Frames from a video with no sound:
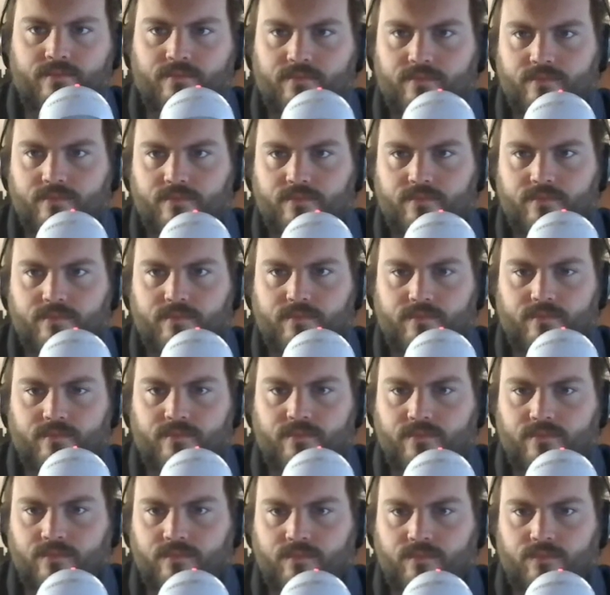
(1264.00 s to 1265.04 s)

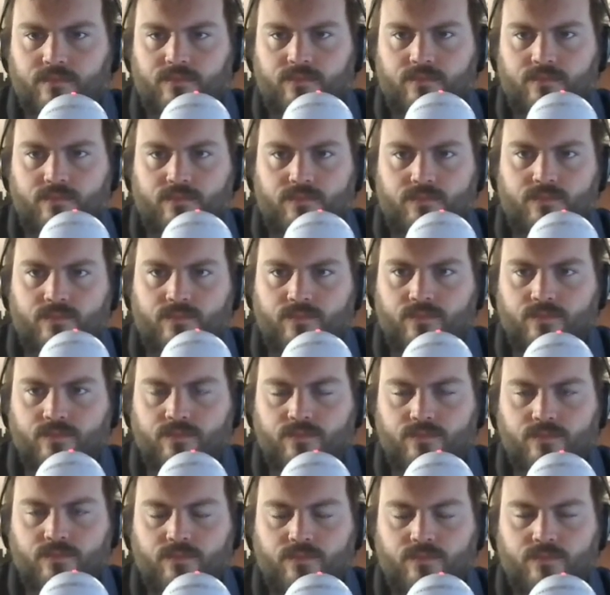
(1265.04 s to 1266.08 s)

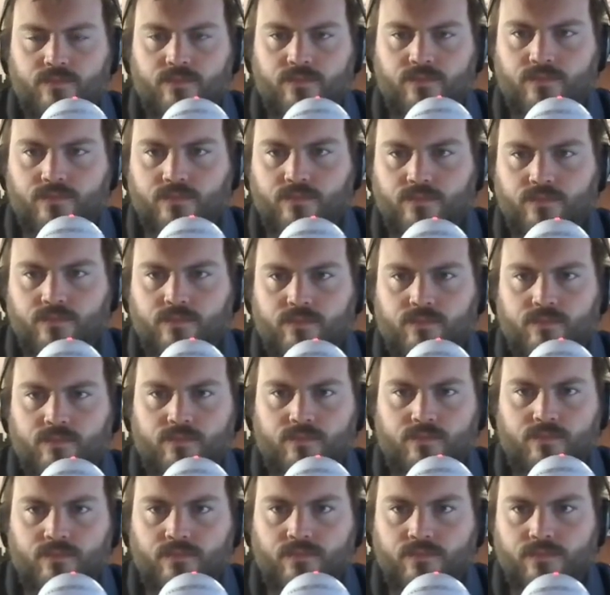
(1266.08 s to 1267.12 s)

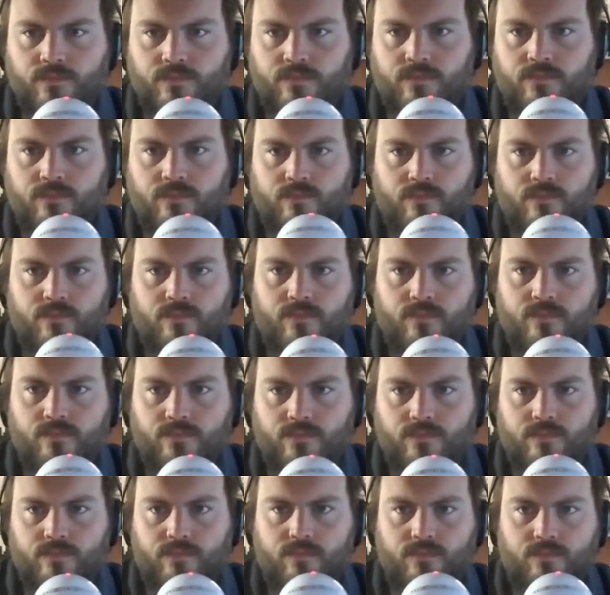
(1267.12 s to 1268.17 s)

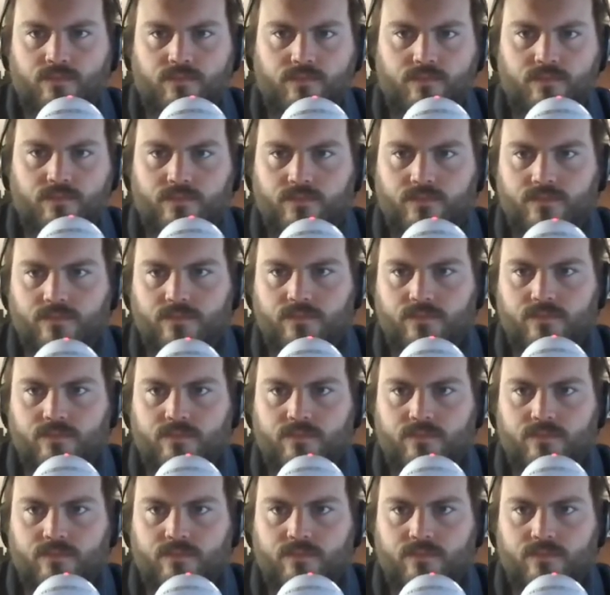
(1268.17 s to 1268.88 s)
(not speaking)